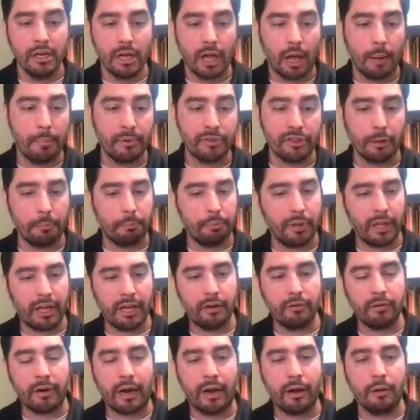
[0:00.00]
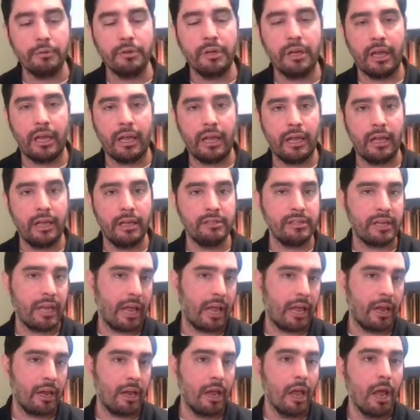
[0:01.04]
But the Playground is
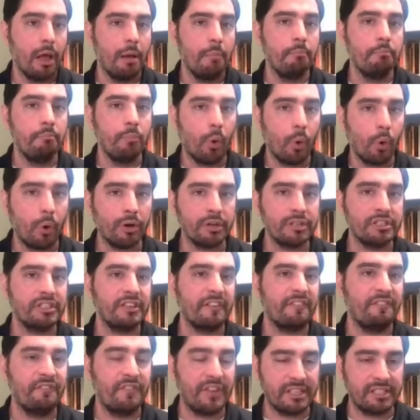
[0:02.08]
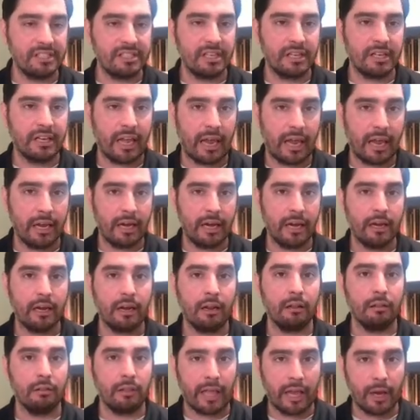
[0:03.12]
a more sophisticated
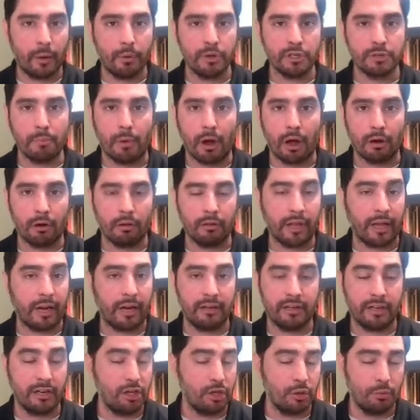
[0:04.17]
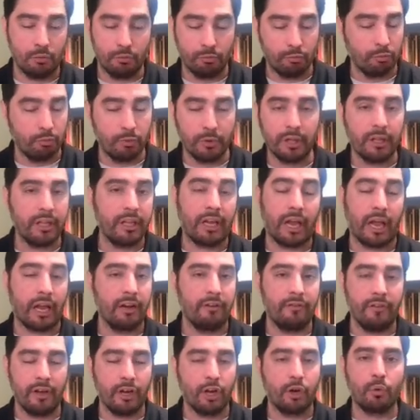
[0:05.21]
language model that can do really kind
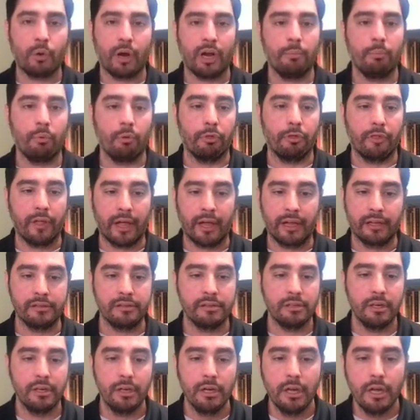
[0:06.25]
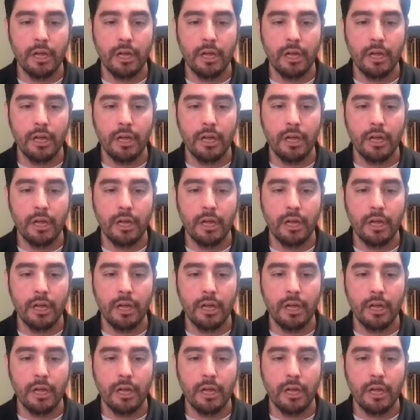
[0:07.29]
of incredible things.